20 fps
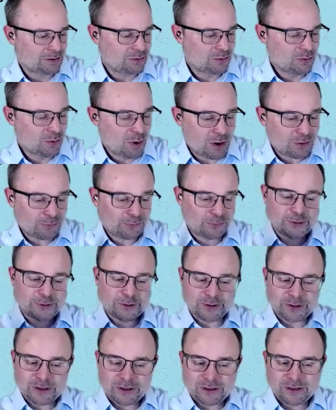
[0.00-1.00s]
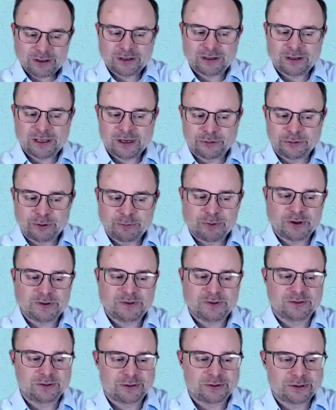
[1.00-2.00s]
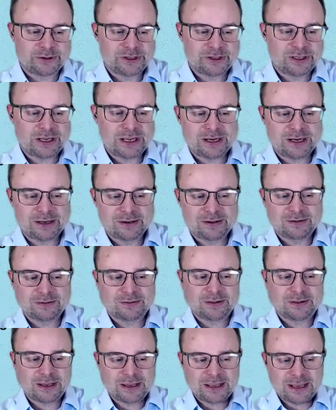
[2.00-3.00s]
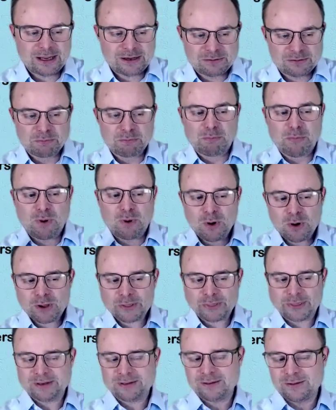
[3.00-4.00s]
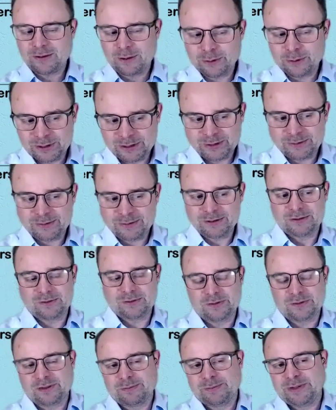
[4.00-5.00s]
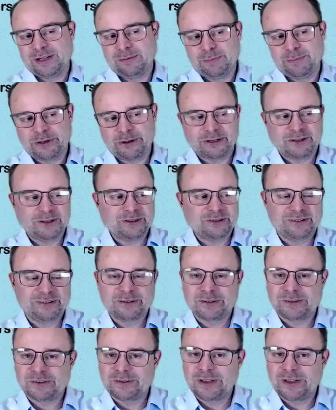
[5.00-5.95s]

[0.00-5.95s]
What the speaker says: offer a repository, and they get more than only the SysML practitioners